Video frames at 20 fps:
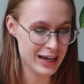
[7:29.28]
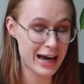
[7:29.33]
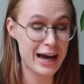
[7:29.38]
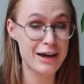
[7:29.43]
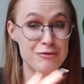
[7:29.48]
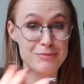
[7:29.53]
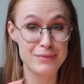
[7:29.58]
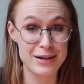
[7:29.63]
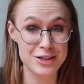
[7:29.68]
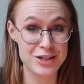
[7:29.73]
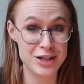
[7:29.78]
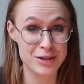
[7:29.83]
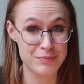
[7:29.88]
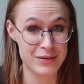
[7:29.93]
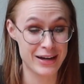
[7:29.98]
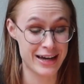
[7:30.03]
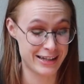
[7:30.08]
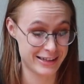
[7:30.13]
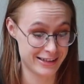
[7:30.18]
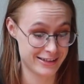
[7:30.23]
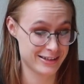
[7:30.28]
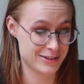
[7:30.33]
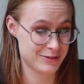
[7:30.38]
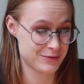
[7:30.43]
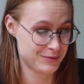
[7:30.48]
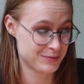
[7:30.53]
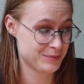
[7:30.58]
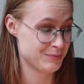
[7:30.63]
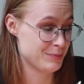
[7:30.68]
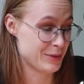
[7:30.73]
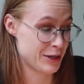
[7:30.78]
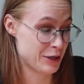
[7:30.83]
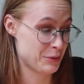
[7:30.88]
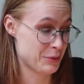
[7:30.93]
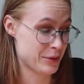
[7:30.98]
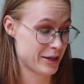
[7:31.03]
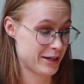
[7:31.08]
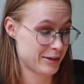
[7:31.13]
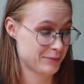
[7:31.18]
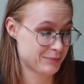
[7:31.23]
I have matching pants, by the
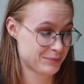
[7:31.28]
way.